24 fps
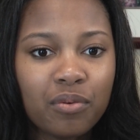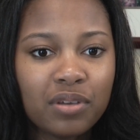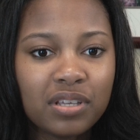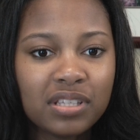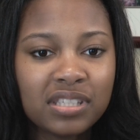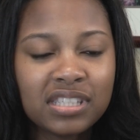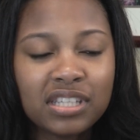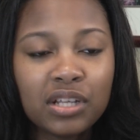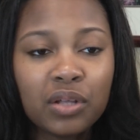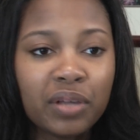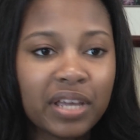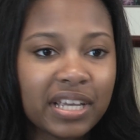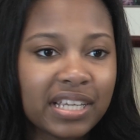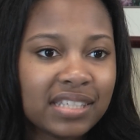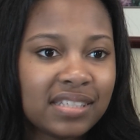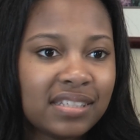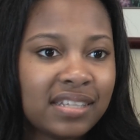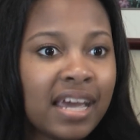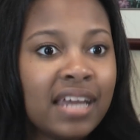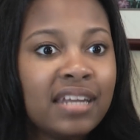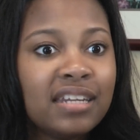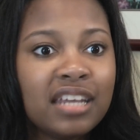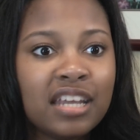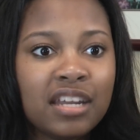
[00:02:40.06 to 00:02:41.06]
still
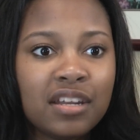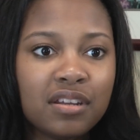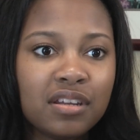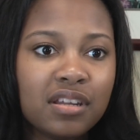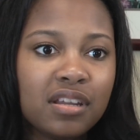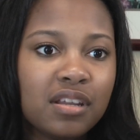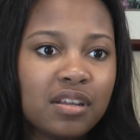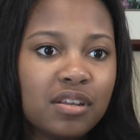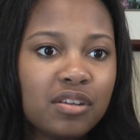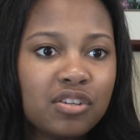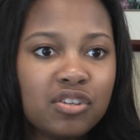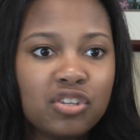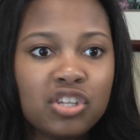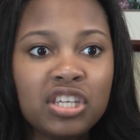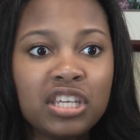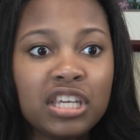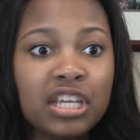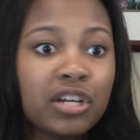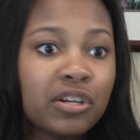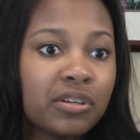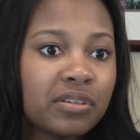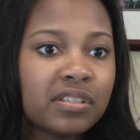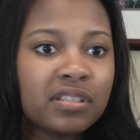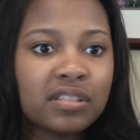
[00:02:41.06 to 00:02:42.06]
extended
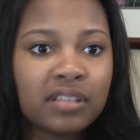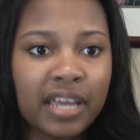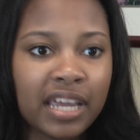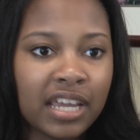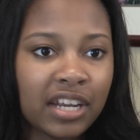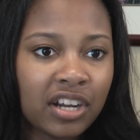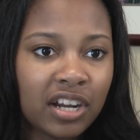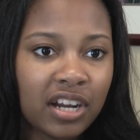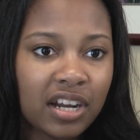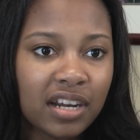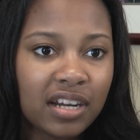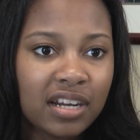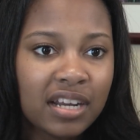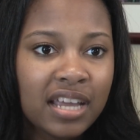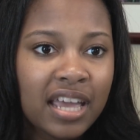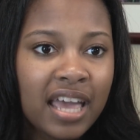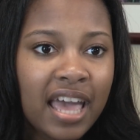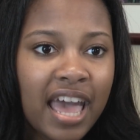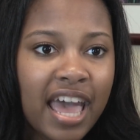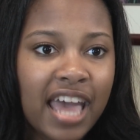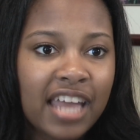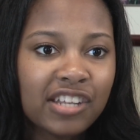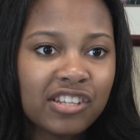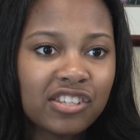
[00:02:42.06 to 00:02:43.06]
years later.
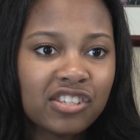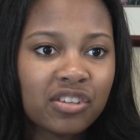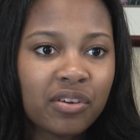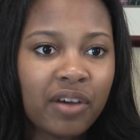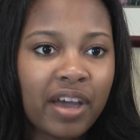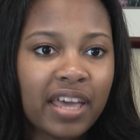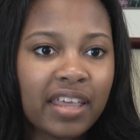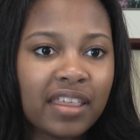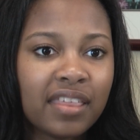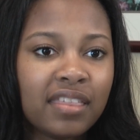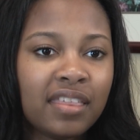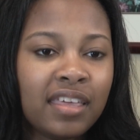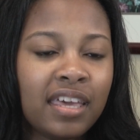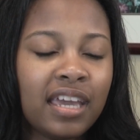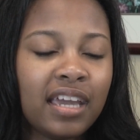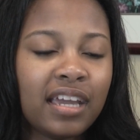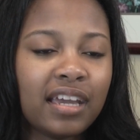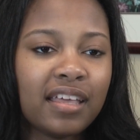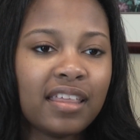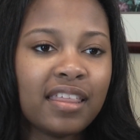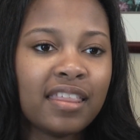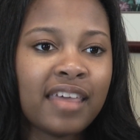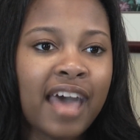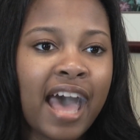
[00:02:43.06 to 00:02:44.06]
And so I think
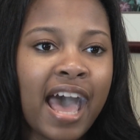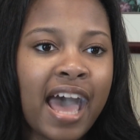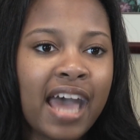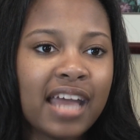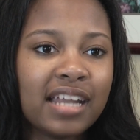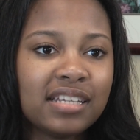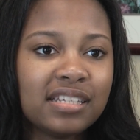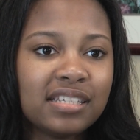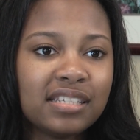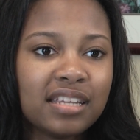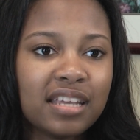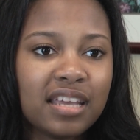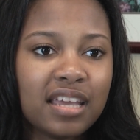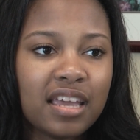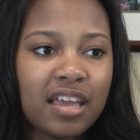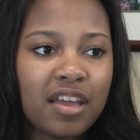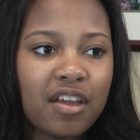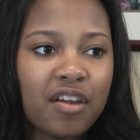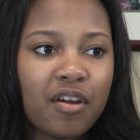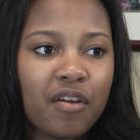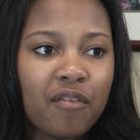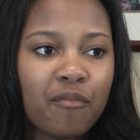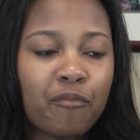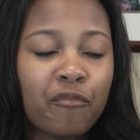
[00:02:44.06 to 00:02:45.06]
that
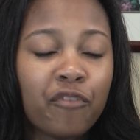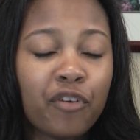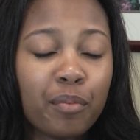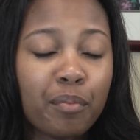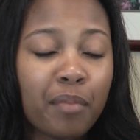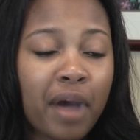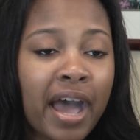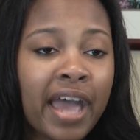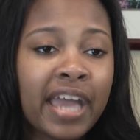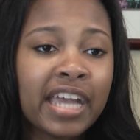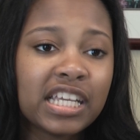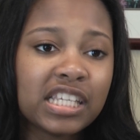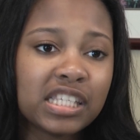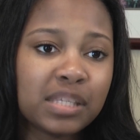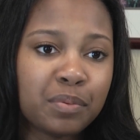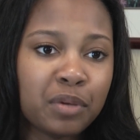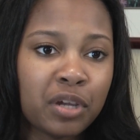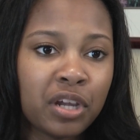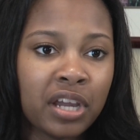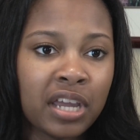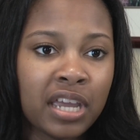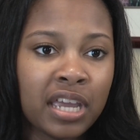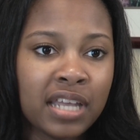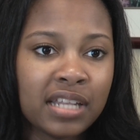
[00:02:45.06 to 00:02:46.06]
from my
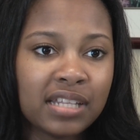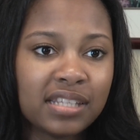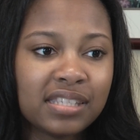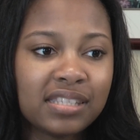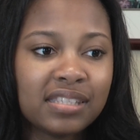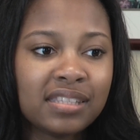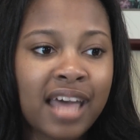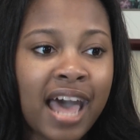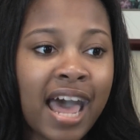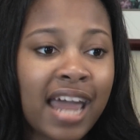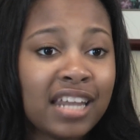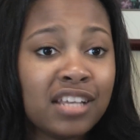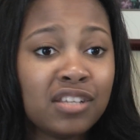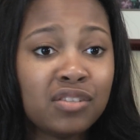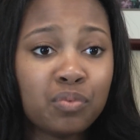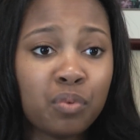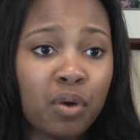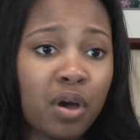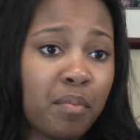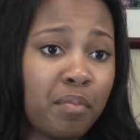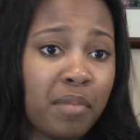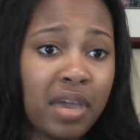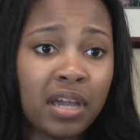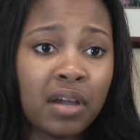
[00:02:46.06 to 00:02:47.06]
experience, that is
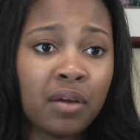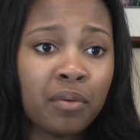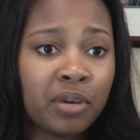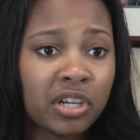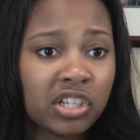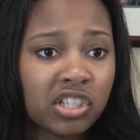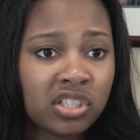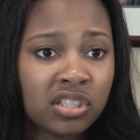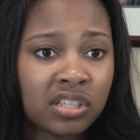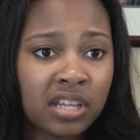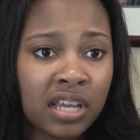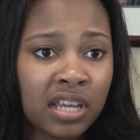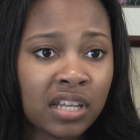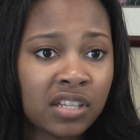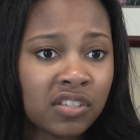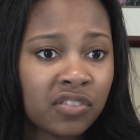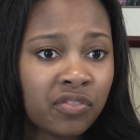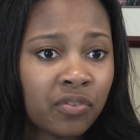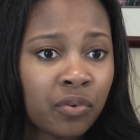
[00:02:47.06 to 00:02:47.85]
what Make-A-Wish stands